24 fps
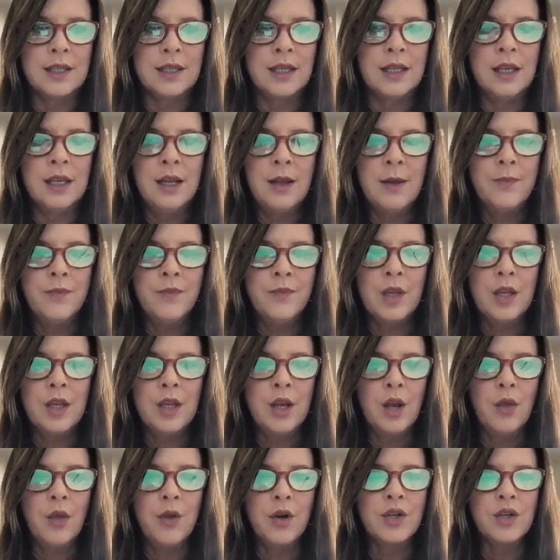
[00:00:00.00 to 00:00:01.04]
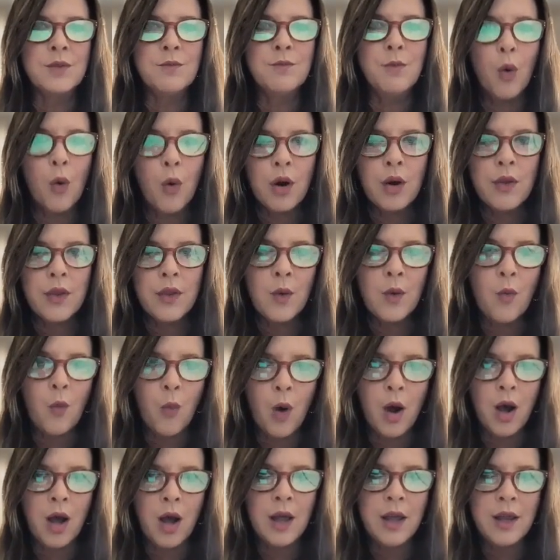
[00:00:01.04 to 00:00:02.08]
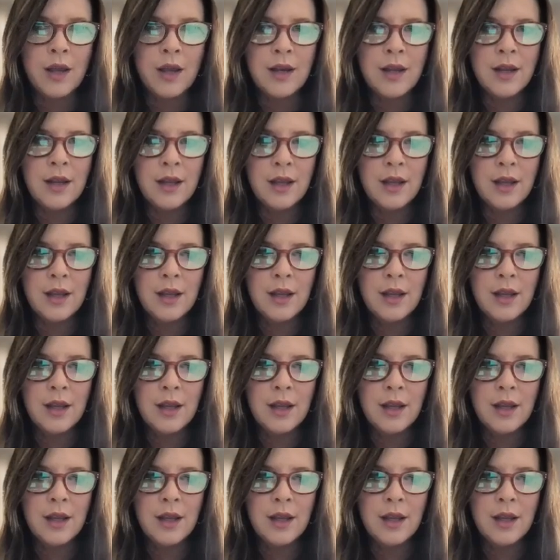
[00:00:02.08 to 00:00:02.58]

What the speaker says: And, there's more than one